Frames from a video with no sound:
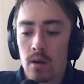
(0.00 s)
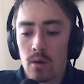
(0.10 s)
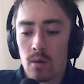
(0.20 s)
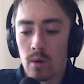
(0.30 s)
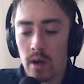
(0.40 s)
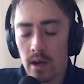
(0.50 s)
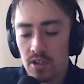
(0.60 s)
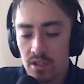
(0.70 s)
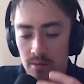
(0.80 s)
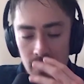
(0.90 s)
what I
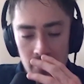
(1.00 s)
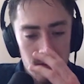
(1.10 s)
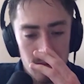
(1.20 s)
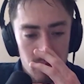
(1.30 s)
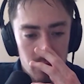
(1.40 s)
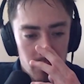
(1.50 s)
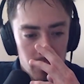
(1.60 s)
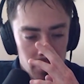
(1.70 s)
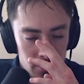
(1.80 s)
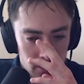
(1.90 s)
just
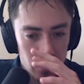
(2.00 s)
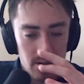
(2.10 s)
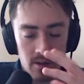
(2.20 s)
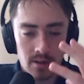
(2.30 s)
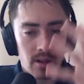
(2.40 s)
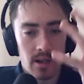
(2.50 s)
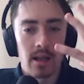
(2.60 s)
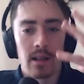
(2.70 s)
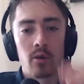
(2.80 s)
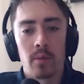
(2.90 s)
was
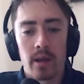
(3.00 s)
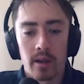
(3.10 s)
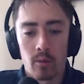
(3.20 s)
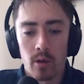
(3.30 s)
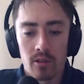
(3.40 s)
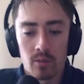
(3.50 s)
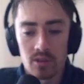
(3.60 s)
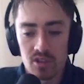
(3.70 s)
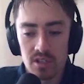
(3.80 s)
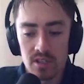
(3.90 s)
illuminated with
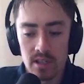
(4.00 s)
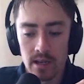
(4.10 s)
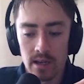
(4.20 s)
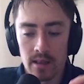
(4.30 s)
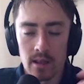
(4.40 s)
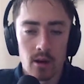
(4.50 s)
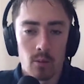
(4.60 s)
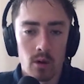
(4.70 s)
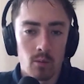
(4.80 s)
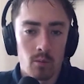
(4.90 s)
was just the
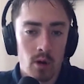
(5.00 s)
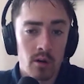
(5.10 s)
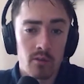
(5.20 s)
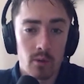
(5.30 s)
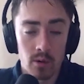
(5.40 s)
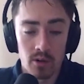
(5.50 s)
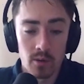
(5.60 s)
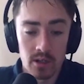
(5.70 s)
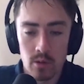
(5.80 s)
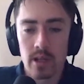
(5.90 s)
what part of what we're
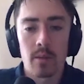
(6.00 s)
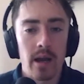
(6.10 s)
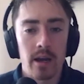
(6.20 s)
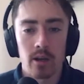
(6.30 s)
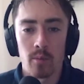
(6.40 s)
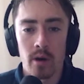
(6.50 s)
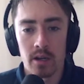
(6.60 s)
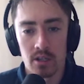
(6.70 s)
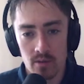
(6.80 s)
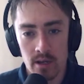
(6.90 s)
doing is we're getting back in our
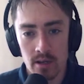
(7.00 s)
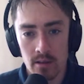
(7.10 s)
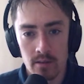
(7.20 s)
bodies, right?